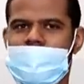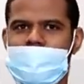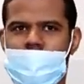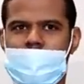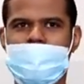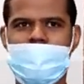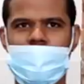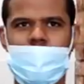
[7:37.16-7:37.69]

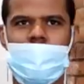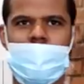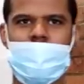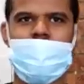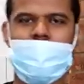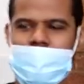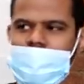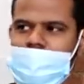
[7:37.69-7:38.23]
yeah.
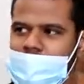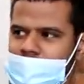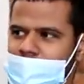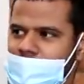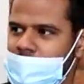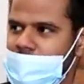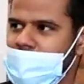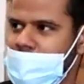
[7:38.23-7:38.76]
So
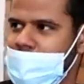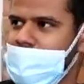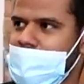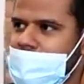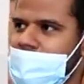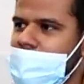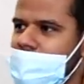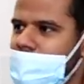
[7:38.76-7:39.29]

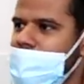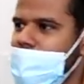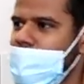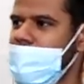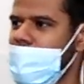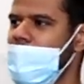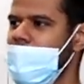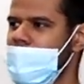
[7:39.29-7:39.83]
yeah.
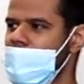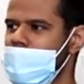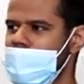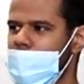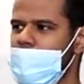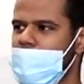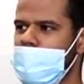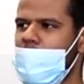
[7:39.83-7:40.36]

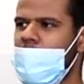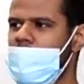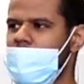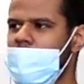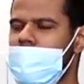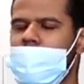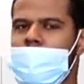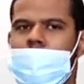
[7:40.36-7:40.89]
It was better
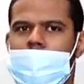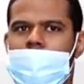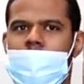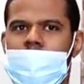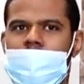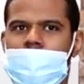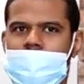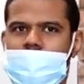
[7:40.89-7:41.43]
than I thought
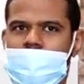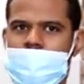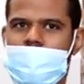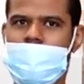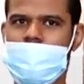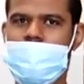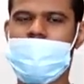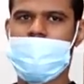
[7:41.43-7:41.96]
it would
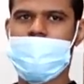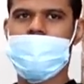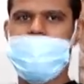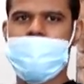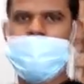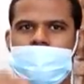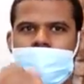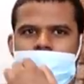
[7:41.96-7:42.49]
So tell me about the